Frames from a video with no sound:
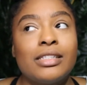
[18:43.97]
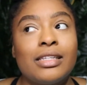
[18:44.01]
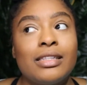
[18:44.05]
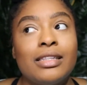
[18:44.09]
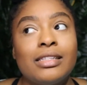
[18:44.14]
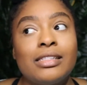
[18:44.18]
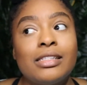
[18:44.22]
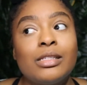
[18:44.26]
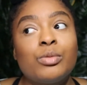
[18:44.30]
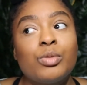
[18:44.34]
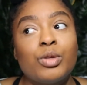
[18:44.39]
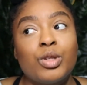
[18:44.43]
And
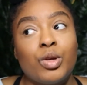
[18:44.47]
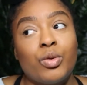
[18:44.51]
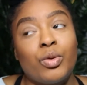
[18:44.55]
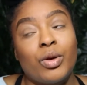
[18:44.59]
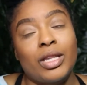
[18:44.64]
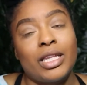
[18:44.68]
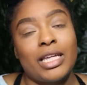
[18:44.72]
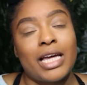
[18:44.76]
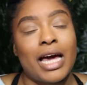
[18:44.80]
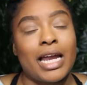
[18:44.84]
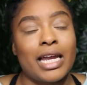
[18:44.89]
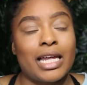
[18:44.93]
this is when you
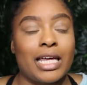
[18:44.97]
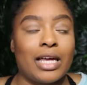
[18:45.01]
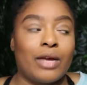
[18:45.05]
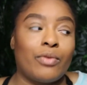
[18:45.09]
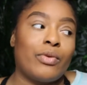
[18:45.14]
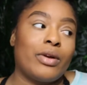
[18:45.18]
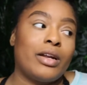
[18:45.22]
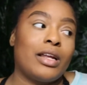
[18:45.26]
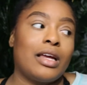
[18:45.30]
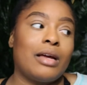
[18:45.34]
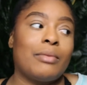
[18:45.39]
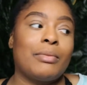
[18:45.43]
really got to get
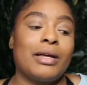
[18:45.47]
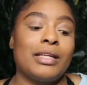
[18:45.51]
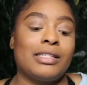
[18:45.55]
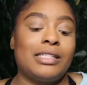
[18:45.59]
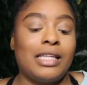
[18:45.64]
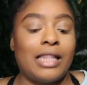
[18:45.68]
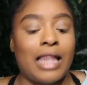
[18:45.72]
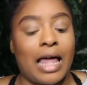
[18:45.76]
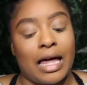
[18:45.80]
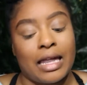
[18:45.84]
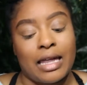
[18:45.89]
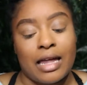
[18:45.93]
rid of him because
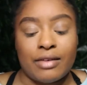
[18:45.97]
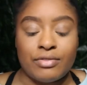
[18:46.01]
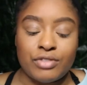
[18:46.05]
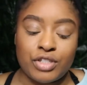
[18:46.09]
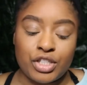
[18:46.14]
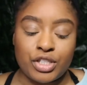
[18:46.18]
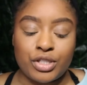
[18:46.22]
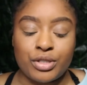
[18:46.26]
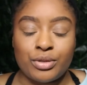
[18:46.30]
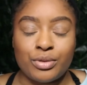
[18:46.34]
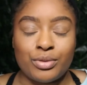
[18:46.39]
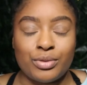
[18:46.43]
he like loves
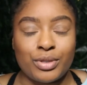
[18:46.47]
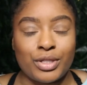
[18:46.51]
you.